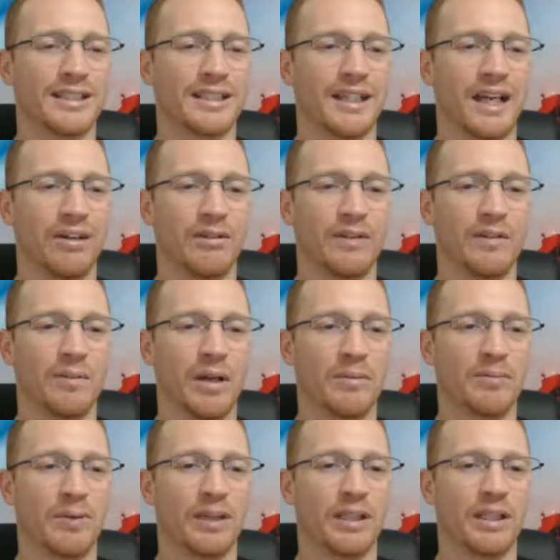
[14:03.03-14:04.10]
and I don't even
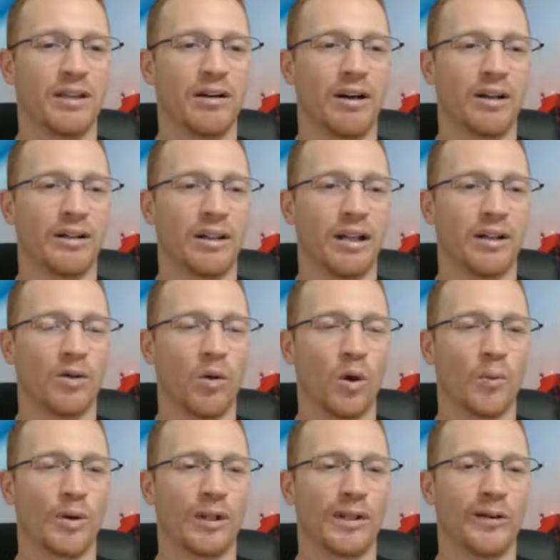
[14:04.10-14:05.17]
mind picking on
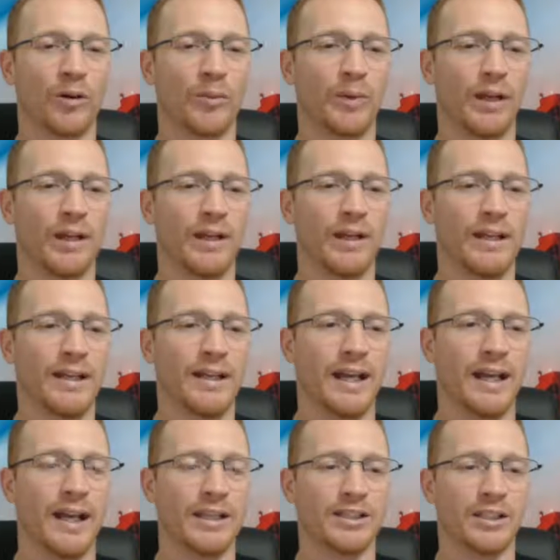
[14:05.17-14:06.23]
Corbin a little bit
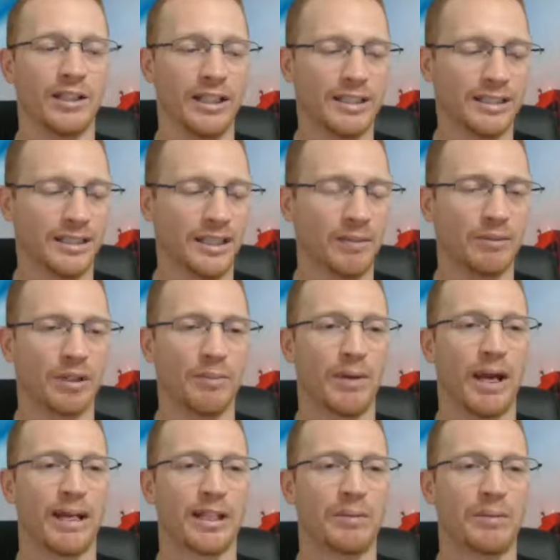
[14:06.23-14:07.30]
until I see him come
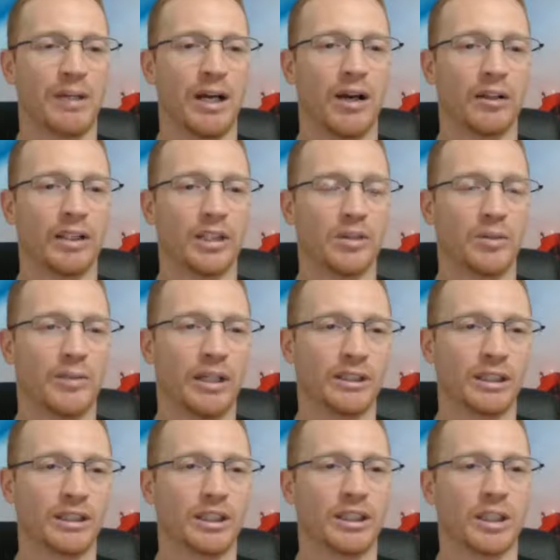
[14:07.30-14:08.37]
back and be healthy, as we
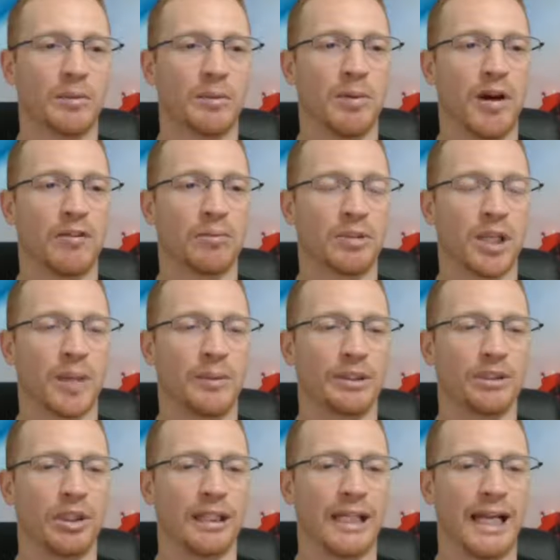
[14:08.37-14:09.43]
mentioned, just coming back from Tommy
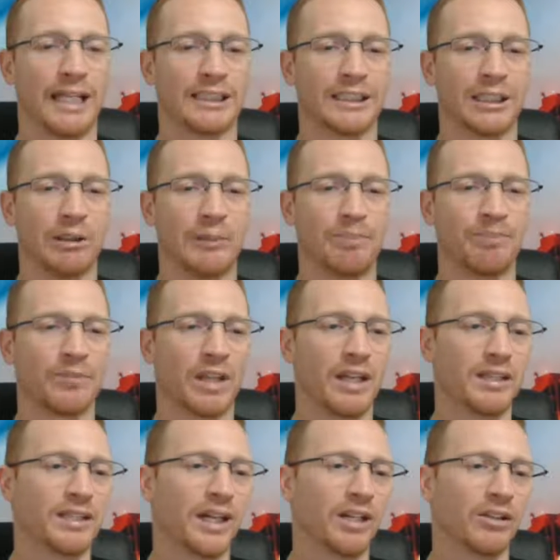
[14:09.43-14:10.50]
John last year. And
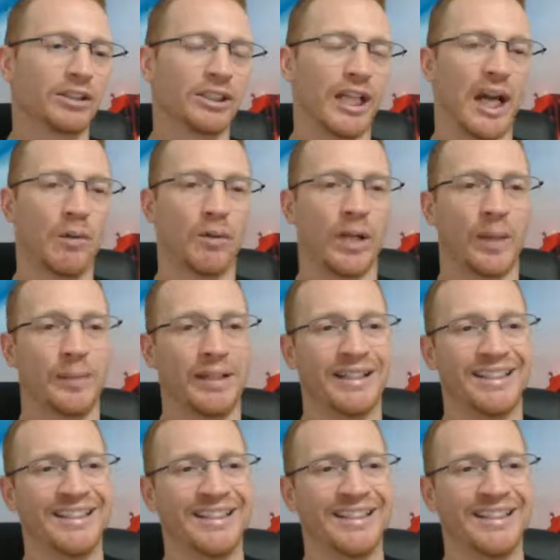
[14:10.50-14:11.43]
Tyler Chatwood, I mean,